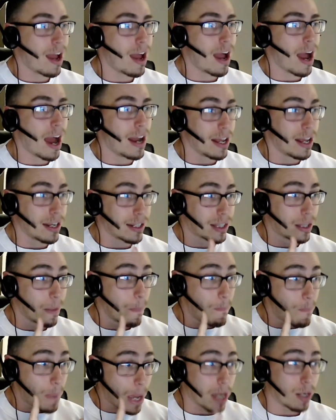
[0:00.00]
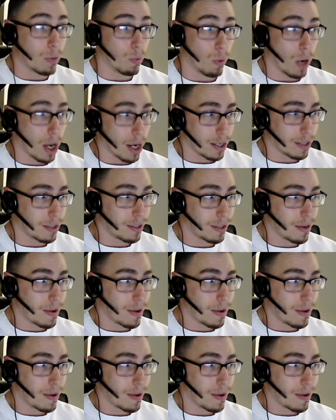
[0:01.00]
And it's the big one.